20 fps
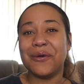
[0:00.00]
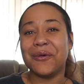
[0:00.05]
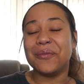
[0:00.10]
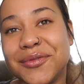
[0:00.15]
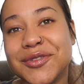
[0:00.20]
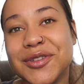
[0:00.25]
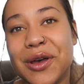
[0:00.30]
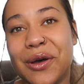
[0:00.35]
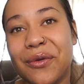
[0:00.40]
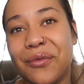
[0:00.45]

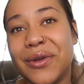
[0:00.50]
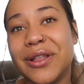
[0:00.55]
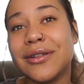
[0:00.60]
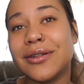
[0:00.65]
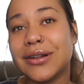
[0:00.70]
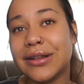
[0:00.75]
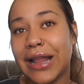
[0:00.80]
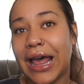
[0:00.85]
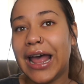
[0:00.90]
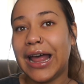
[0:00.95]
So we
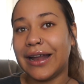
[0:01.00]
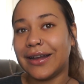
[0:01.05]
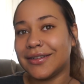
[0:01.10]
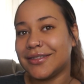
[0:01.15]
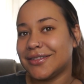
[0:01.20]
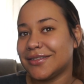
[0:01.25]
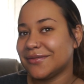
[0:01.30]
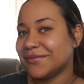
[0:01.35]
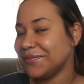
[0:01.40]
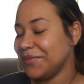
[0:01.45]
learned that
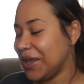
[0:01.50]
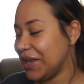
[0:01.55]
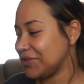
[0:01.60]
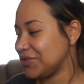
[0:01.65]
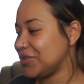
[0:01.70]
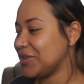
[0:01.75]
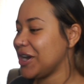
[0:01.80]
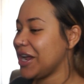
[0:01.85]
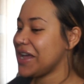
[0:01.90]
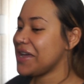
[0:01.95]

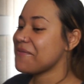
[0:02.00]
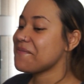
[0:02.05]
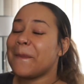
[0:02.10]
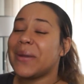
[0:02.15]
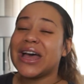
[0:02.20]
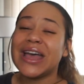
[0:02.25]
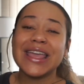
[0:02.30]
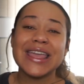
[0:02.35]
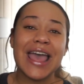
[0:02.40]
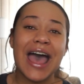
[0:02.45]
yesterday.
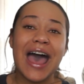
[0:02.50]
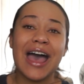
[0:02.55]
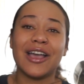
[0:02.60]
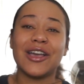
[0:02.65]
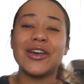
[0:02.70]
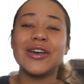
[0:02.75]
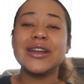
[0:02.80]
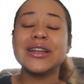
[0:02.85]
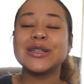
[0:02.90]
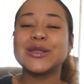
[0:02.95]
But yeah,
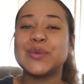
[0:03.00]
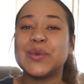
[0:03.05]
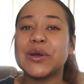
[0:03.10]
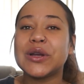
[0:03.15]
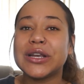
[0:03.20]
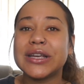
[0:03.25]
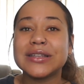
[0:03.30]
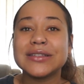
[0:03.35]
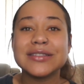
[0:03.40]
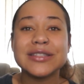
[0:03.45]
good
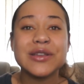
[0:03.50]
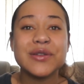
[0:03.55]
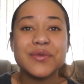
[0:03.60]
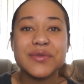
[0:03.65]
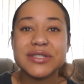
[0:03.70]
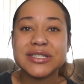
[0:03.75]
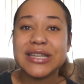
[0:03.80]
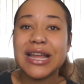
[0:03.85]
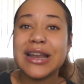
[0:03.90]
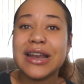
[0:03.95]
experience. He
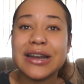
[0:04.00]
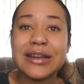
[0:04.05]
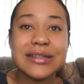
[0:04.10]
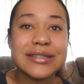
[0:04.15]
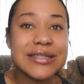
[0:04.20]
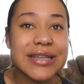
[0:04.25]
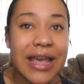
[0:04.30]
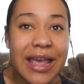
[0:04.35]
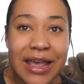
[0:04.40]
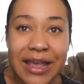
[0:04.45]
was 10 out of
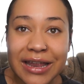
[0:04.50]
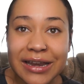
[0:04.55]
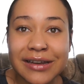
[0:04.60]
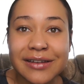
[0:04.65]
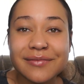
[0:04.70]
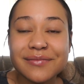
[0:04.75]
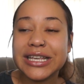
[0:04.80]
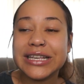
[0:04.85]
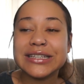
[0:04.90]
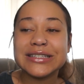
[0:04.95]

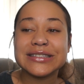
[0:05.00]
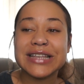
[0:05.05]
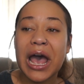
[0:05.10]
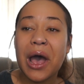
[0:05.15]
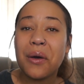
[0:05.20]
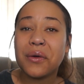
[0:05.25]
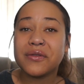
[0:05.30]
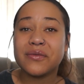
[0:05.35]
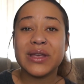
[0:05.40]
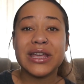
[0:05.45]
10. He
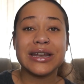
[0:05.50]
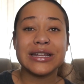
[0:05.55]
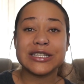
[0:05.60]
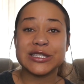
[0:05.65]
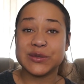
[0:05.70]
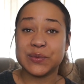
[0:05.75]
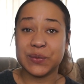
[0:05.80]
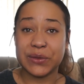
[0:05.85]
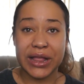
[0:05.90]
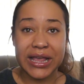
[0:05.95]
sat with me and
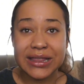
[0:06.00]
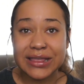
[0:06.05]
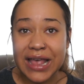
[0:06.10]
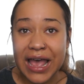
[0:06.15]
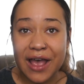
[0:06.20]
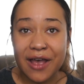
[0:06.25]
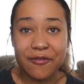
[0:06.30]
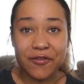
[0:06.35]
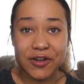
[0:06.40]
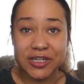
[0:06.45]
explained
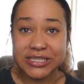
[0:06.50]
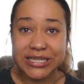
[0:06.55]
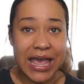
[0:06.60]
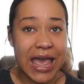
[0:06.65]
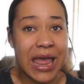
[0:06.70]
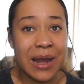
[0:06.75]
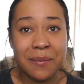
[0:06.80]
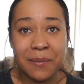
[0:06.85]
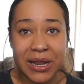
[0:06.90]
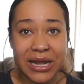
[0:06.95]
that for
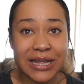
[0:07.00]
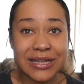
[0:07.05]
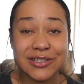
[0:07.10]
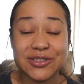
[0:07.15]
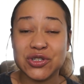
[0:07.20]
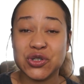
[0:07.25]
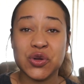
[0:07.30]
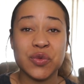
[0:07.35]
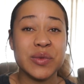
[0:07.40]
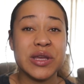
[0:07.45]
10 minutes,
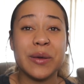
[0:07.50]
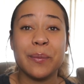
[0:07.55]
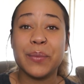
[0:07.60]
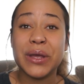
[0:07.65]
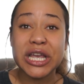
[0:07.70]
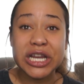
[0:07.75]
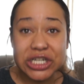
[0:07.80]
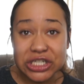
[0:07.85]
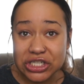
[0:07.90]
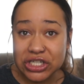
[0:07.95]
drew me a
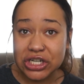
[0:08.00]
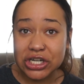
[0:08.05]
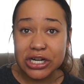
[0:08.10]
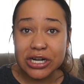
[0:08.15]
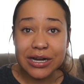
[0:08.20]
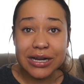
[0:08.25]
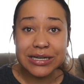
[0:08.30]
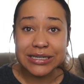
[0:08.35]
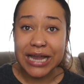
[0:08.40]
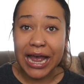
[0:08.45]
picture,
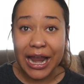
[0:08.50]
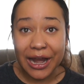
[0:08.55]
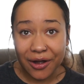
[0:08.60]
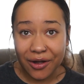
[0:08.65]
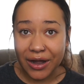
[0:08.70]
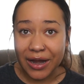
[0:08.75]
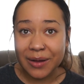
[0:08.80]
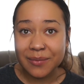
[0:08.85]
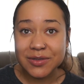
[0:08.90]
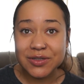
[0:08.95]
a
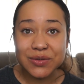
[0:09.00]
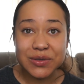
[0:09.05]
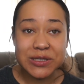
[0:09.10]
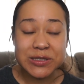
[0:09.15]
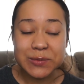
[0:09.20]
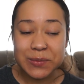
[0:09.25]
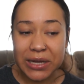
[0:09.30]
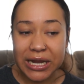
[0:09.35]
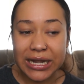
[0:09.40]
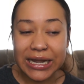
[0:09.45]
diagram to
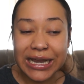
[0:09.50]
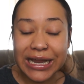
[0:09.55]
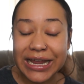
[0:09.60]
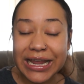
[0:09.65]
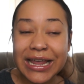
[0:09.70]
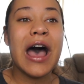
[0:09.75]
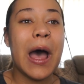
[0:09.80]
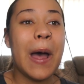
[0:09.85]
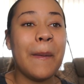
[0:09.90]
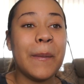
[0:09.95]
explain
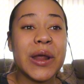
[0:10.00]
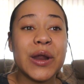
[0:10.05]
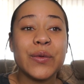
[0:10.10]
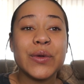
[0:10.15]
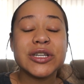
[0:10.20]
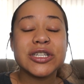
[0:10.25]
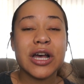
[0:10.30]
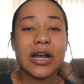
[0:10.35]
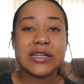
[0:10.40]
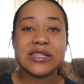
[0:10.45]
it. I mean,
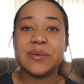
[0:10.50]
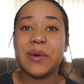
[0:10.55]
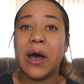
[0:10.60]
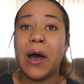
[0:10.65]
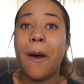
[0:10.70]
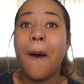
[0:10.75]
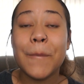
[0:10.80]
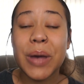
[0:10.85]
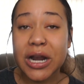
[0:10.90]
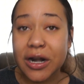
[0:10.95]
we talked
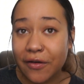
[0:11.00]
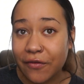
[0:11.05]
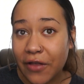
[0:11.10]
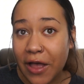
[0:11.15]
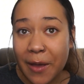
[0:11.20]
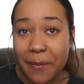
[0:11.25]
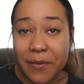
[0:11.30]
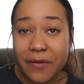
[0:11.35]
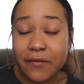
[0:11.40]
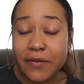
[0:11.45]
about
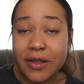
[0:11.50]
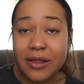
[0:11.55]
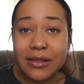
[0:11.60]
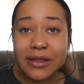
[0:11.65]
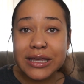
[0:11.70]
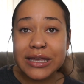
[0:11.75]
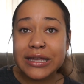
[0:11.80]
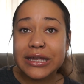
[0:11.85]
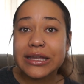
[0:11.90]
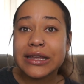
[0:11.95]
butterfly
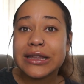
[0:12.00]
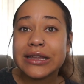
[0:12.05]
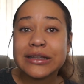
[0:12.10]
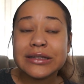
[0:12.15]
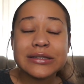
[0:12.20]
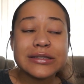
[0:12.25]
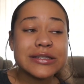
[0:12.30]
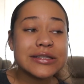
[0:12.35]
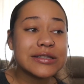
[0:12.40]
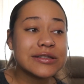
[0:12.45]

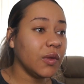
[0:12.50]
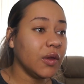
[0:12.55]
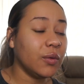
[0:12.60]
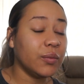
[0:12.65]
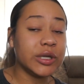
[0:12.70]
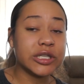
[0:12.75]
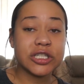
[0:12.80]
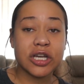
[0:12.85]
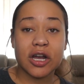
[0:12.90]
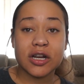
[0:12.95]
pavilions.
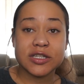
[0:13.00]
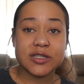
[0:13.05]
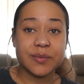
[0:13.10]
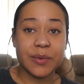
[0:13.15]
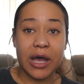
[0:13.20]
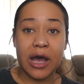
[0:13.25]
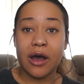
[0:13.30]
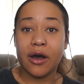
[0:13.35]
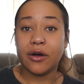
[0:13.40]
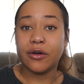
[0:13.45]
We talked
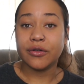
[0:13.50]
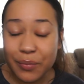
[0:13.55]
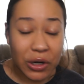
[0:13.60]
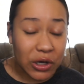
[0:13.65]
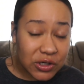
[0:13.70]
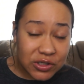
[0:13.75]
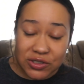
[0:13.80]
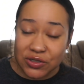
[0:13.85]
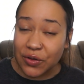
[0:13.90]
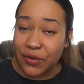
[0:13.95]
about
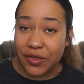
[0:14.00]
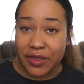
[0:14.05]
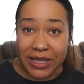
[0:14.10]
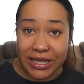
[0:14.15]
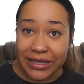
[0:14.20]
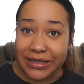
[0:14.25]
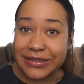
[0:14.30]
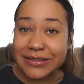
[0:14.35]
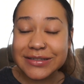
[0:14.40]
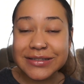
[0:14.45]
personal
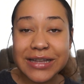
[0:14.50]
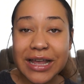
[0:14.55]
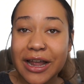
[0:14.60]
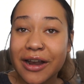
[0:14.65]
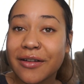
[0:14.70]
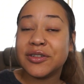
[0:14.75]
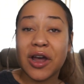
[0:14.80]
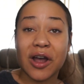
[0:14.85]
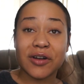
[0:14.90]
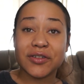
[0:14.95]
things
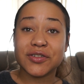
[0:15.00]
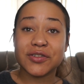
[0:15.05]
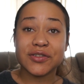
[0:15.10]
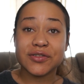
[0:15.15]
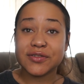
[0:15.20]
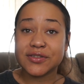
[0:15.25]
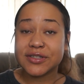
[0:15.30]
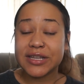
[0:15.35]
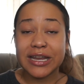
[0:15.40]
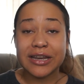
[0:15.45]
that
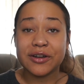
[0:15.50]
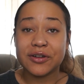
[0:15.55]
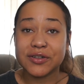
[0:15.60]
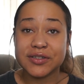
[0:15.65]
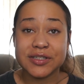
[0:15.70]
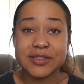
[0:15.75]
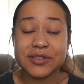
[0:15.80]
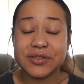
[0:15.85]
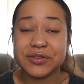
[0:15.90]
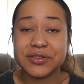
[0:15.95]
doctors and
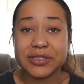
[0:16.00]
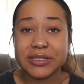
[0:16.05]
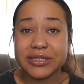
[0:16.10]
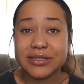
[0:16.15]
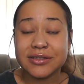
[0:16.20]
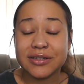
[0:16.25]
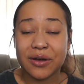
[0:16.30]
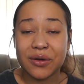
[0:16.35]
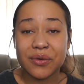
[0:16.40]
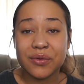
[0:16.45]
nurses usually
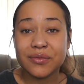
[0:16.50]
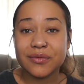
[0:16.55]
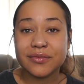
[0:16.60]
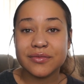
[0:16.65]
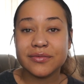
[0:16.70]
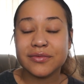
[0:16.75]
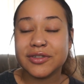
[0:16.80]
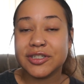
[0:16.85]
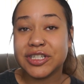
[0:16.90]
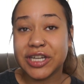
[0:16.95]
don't
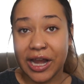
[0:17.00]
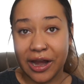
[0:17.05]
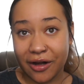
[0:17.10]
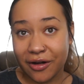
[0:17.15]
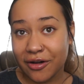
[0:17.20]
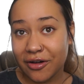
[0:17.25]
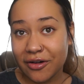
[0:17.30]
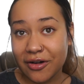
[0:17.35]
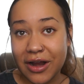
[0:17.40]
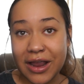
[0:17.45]

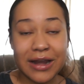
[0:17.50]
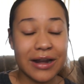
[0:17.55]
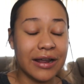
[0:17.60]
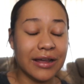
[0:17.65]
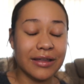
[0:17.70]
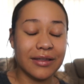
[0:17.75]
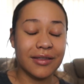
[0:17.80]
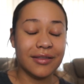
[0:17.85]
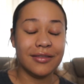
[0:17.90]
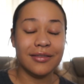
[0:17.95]
share, and
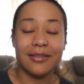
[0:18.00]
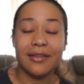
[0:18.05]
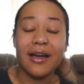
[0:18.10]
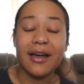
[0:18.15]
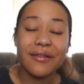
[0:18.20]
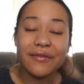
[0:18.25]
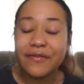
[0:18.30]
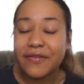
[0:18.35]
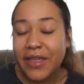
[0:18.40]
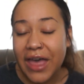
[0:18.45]
I
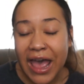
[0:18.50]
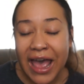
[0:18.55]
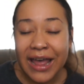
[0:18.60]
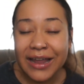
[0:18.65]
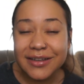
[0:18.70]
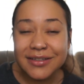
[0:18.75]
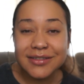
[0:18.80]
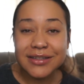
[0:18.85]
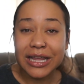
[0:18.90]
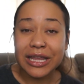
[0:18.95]
love
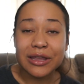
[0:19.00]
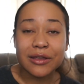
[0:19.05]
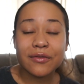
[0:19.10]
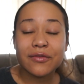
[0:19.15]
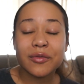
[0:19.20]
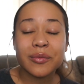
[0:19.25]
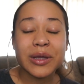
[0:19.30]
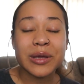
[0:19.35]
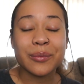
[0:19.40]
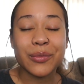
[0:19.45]
that. Thank you
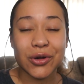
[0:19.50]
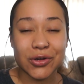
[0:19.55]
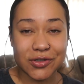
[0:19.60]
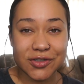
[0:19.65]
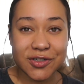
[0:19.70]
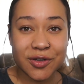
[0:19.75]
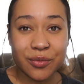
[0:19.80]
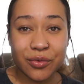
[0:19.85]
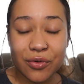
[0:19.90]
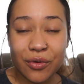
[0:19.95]
for being
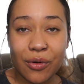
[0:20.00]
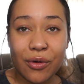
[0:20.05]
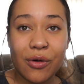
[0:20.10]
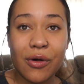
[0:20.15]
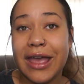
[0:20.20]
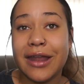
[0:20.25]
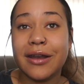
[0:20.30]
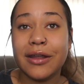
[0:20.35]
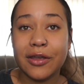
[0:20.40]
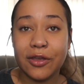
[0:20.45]
personable
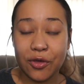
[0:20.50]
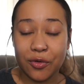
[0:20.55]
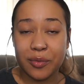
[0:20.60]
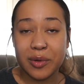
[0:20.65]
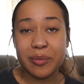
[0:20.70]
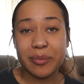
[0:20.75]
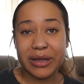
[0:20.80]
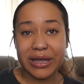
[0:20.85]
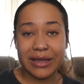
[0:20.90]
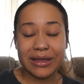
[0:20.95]
and a
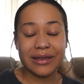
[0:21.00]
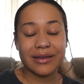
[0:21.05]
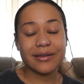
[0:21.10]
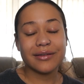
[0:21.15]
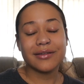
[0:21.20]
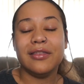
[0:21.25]
human being.